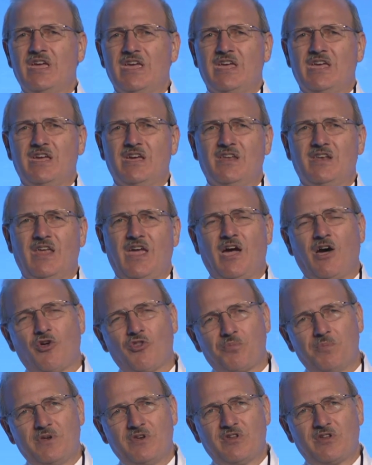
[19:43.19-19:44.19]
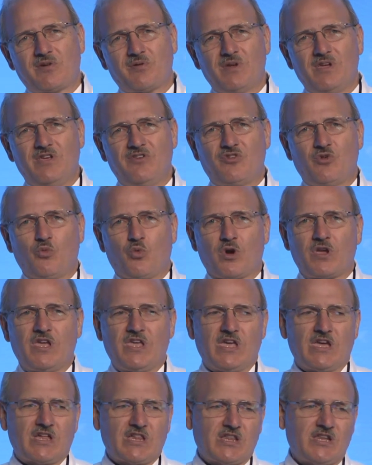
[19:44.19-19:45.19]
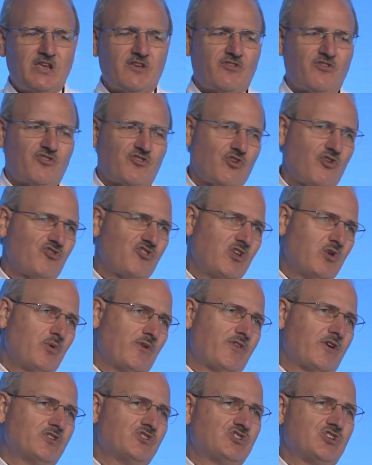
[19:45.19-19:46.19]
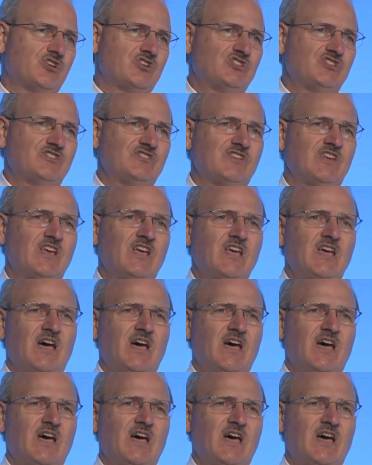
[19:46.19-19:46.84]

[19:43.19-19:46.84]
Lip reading: in health ministries and working in clinics associated with our churches